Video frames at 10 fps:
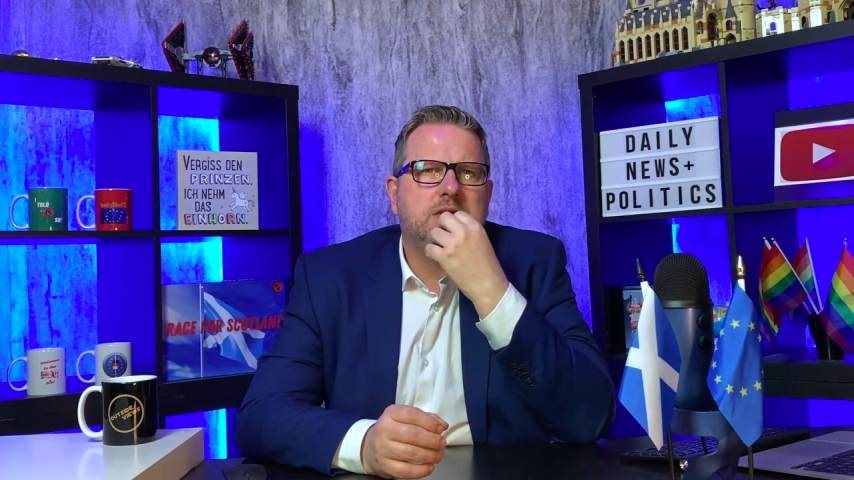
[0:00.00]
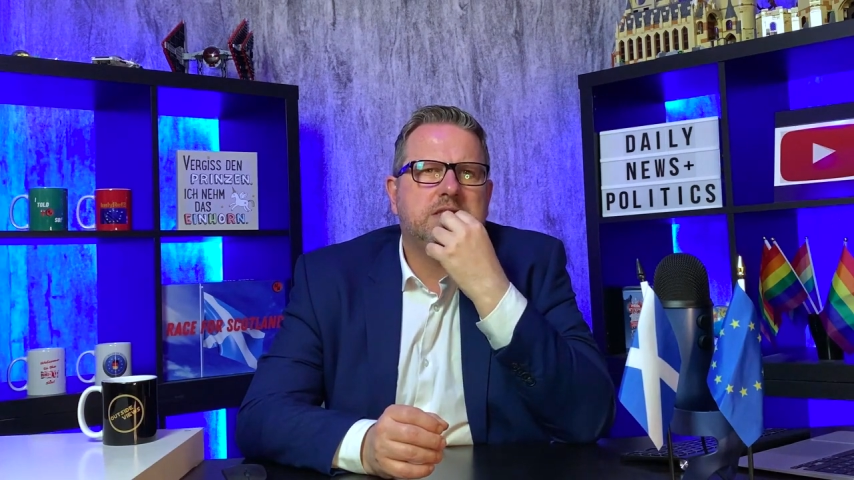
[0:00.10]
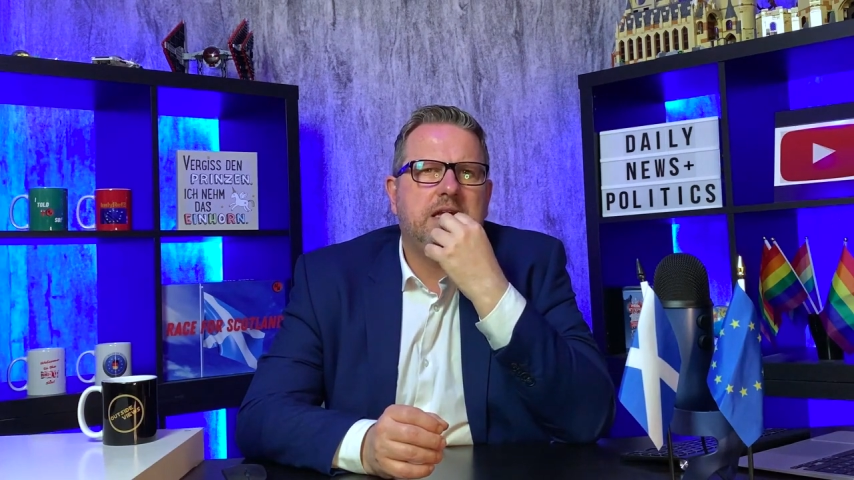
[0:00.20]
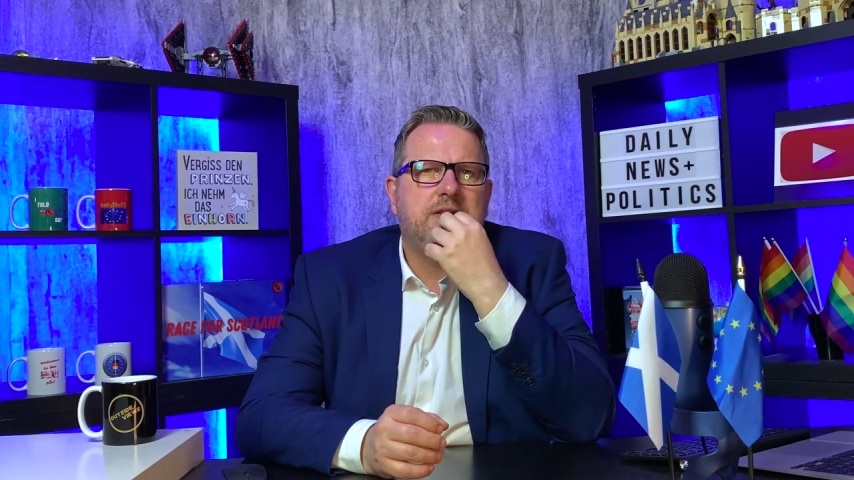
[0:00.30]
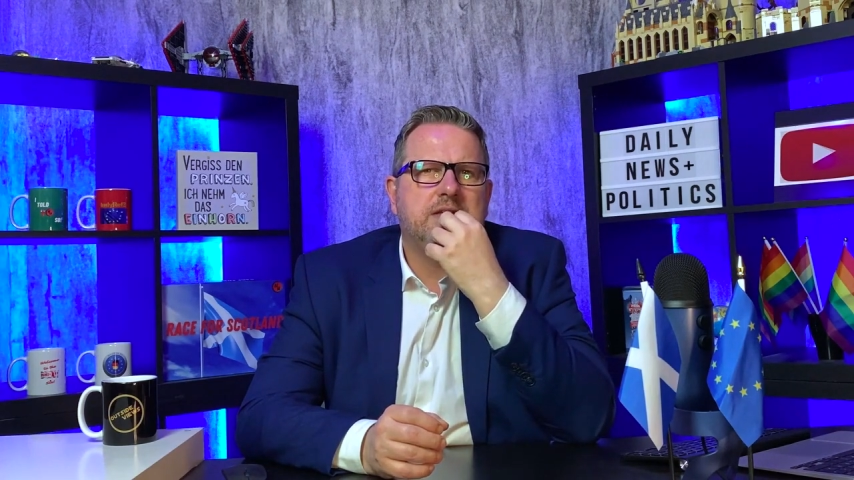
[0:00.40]

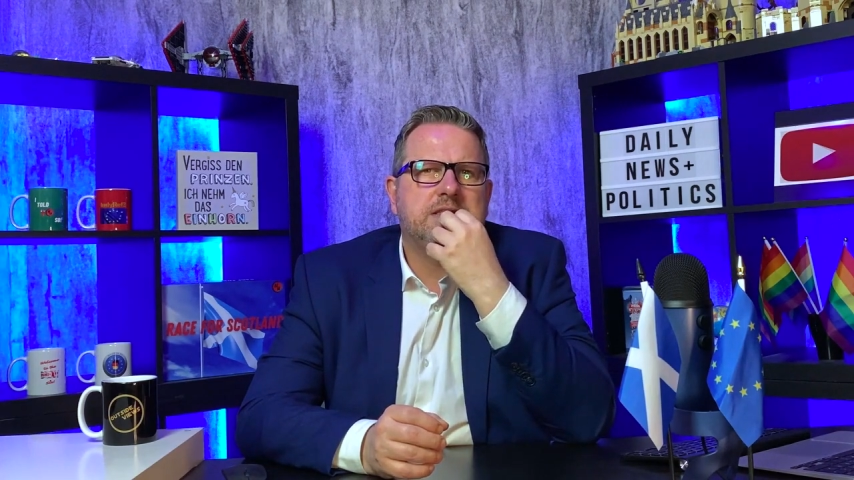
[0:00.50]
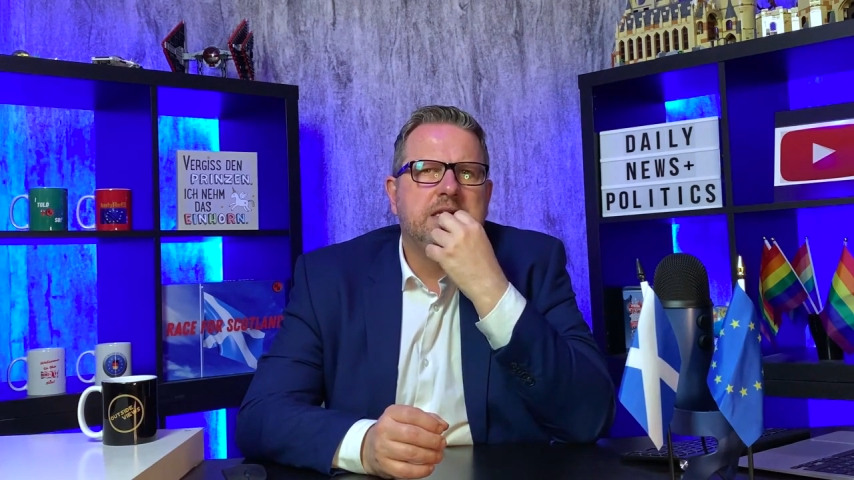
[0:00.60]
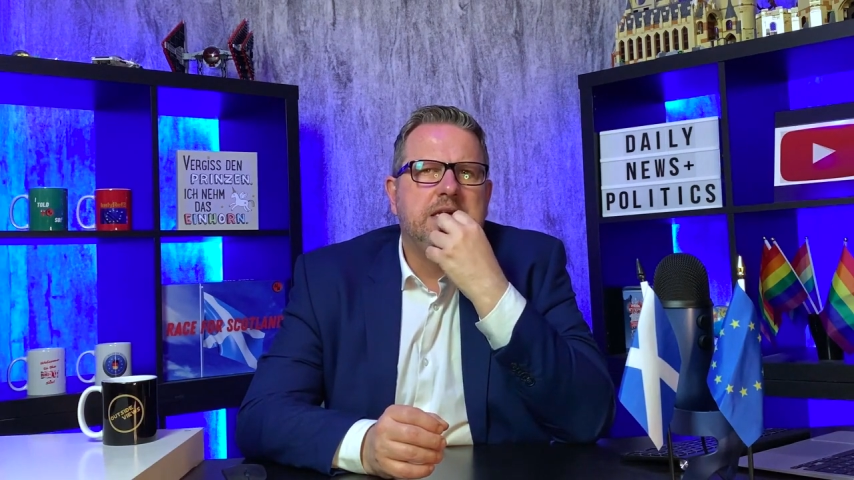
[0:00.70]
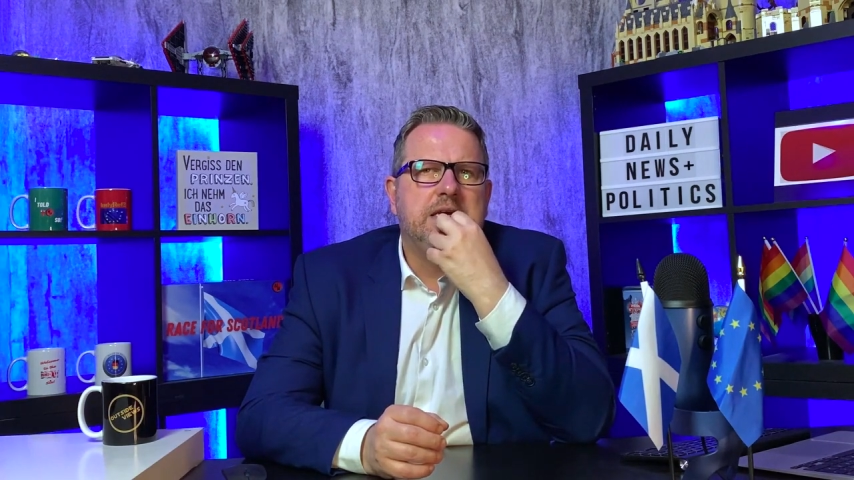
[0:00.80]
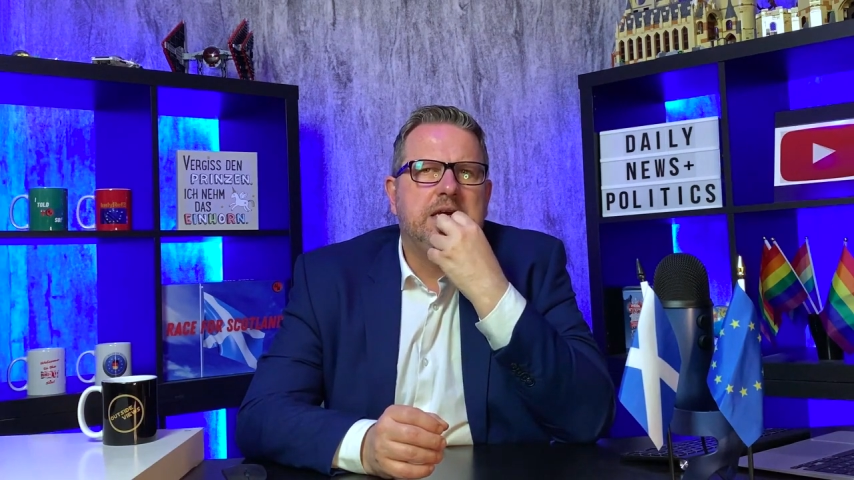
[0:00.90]
say this?
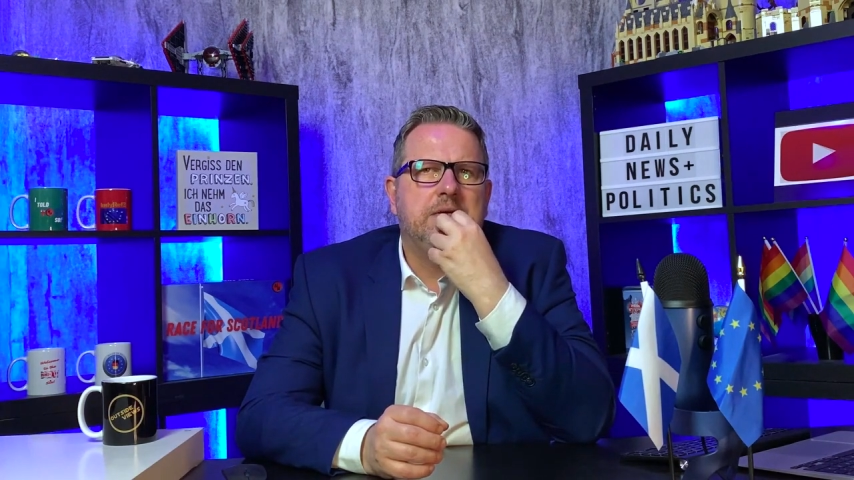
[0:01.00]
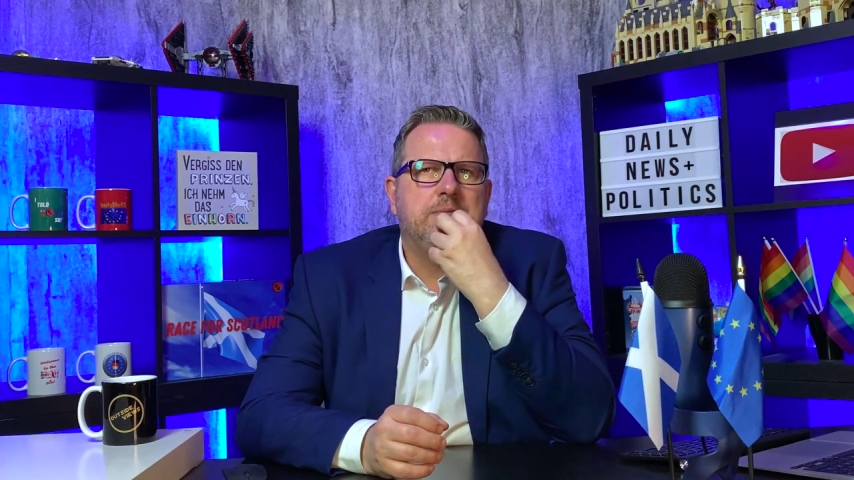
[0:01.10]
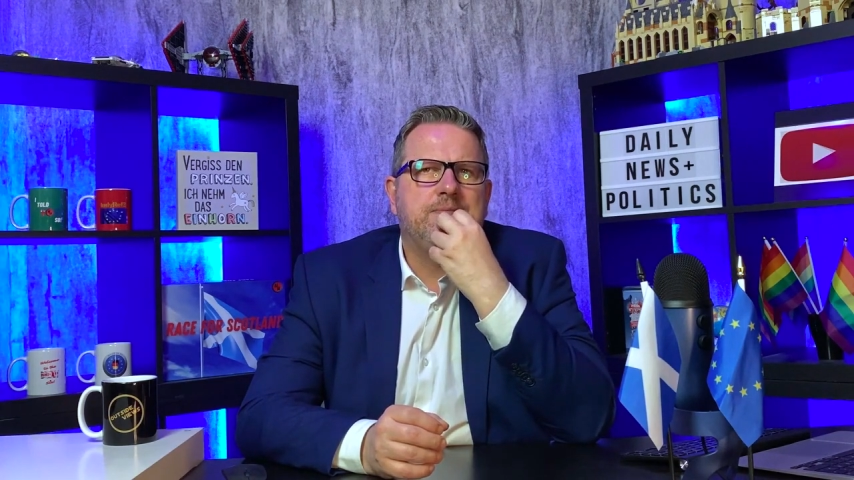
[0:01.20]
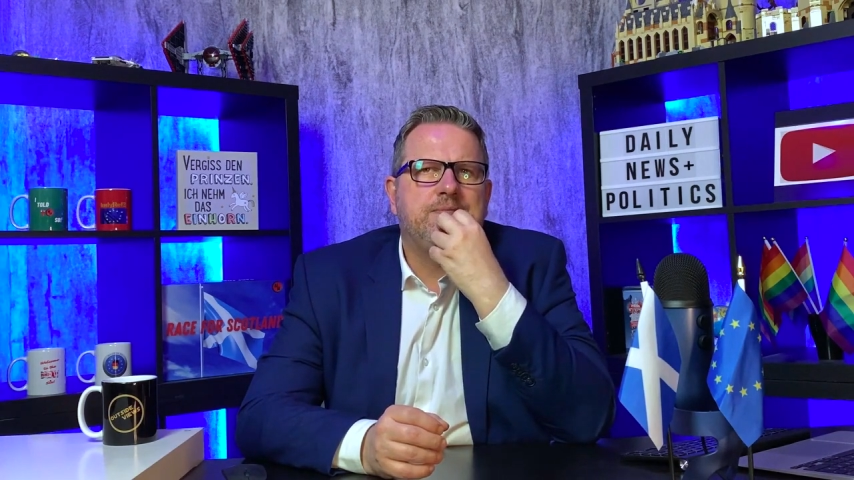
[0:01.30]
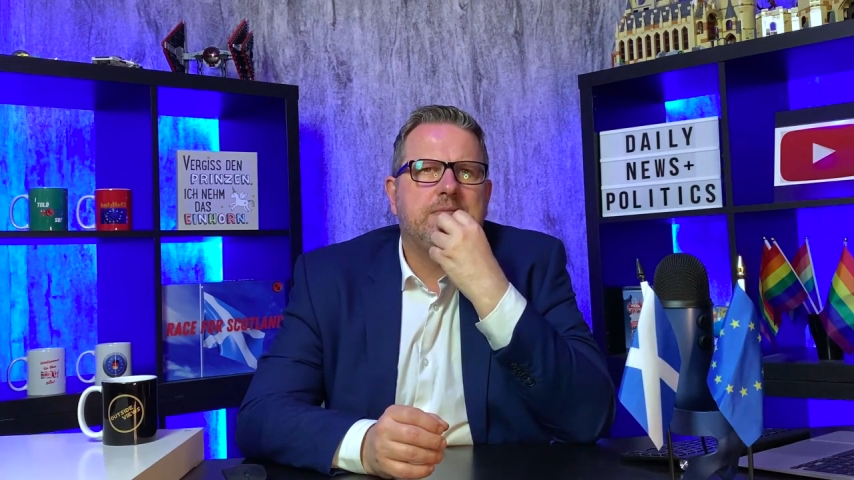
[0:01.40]
Um,